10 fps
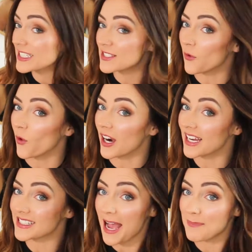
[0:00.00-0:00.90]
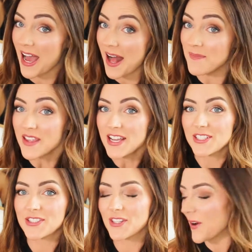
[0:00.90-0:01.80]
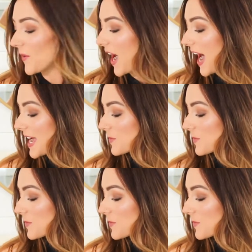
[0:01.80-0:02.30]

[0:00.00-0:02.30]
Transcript: It is for a top knot. So